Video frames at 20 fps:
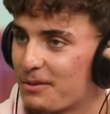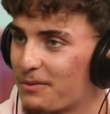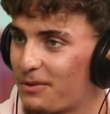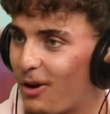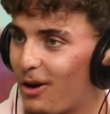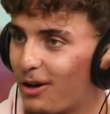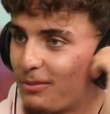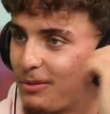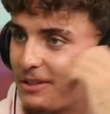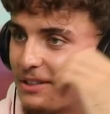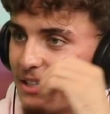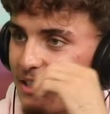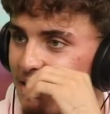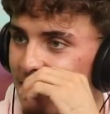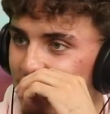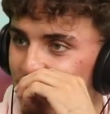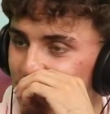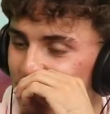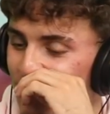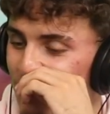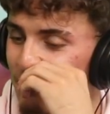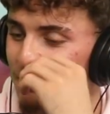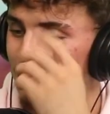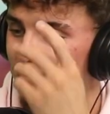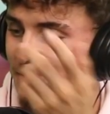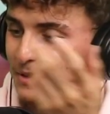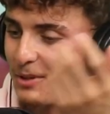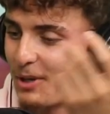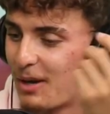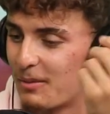we've talked about that yet, but
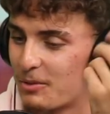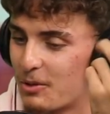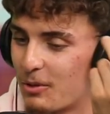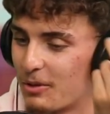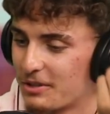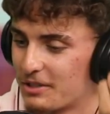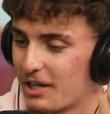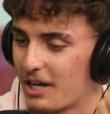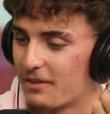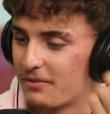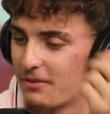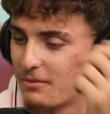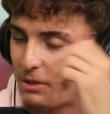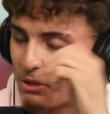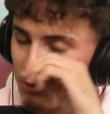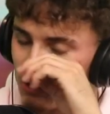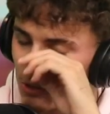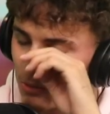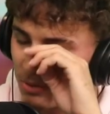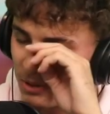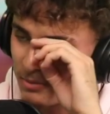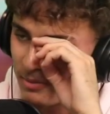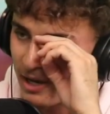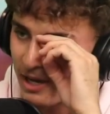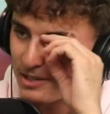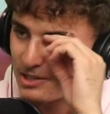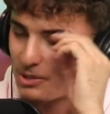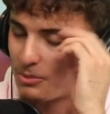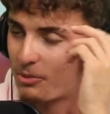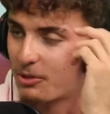I'm going to FMU to go play
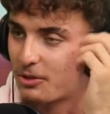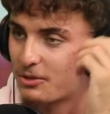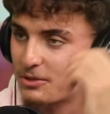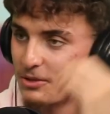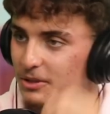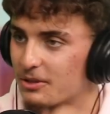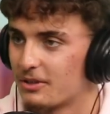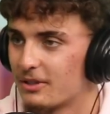basketball. So